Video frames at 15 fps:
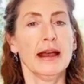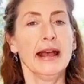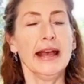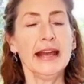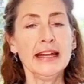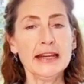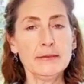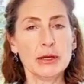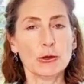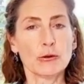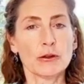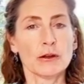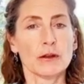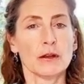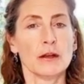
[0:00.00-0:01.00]
Any milk
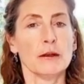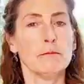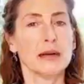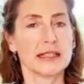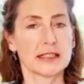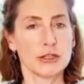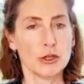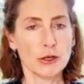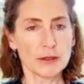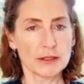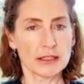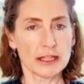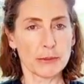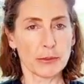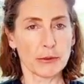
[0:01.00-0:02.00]
must not
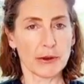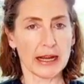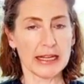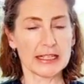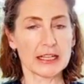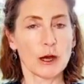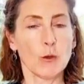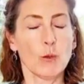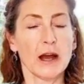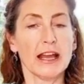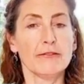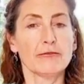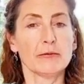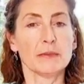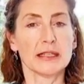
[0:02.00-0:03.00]
separate away
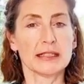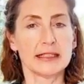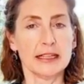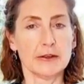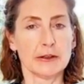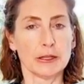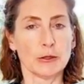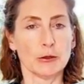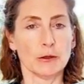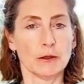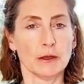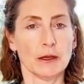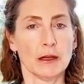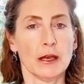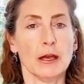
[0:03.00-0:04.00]
from the cereal.
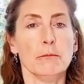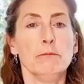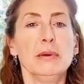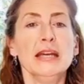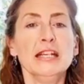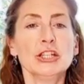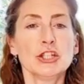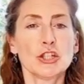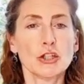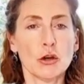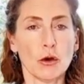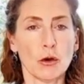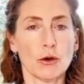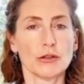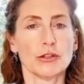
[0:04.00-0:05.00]
Be
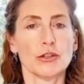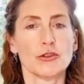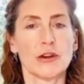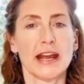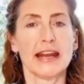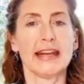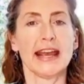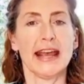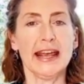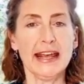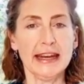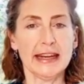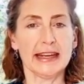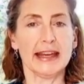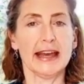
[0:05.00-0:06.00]
sure to drain
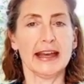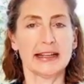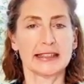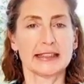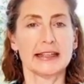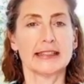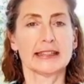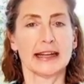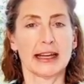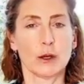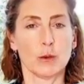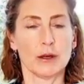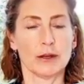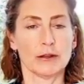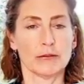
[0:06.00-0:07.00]
any excess
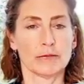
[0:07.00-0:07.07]
liquid.